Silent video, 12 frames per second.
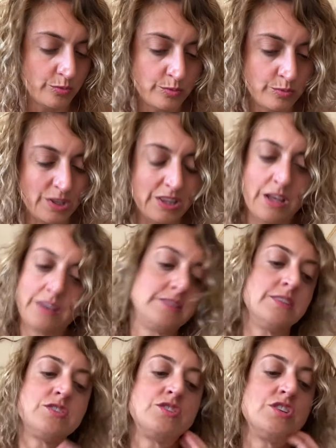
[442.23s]

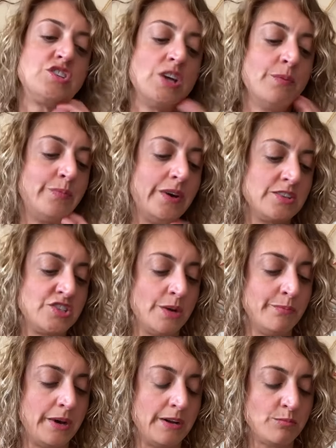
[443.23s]
reluctant to jump
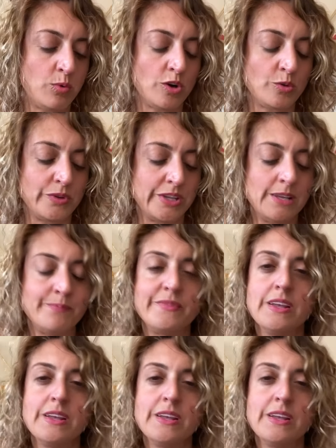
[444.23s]
jump on board with it.